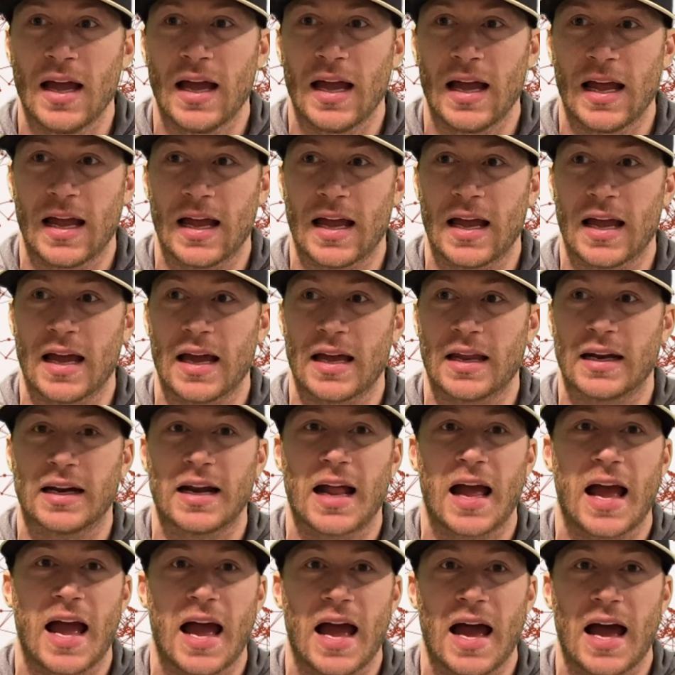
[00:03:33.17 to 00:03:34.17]
And it
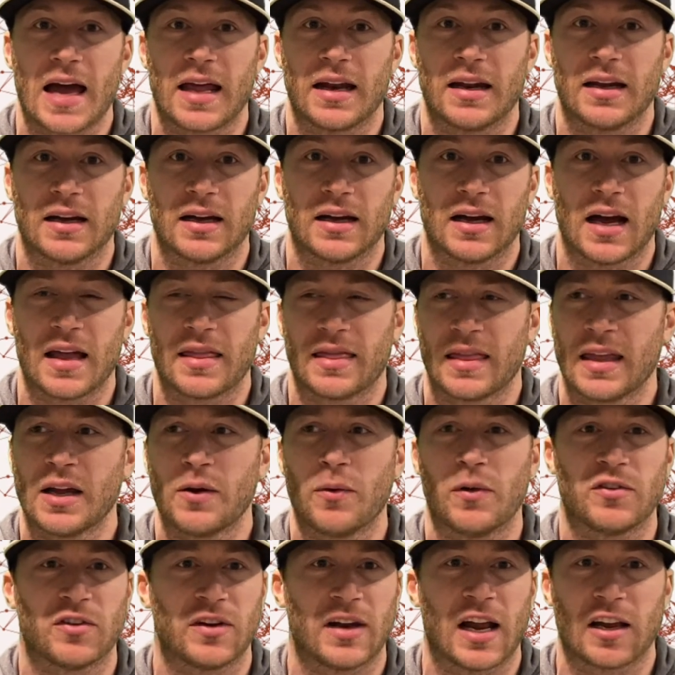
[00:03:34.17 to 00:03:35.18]
had, I think it
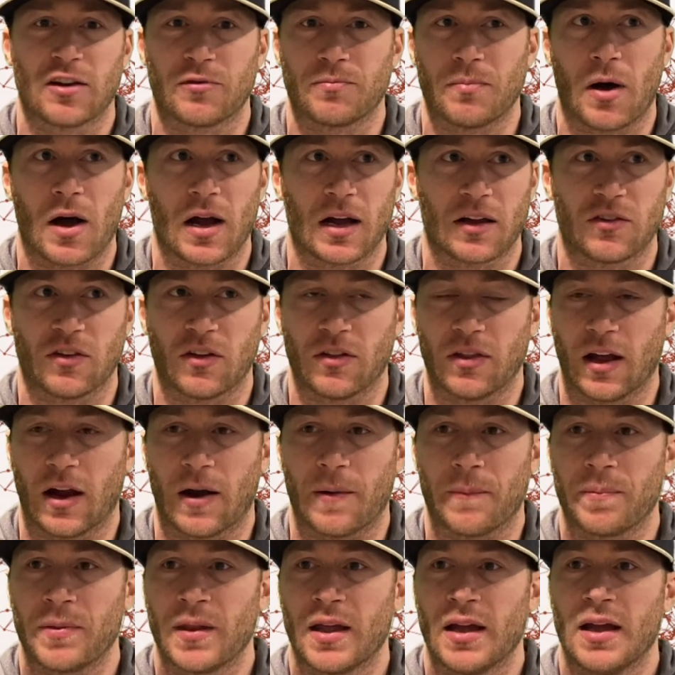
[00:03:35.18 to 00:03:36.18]
was an Xbox in there.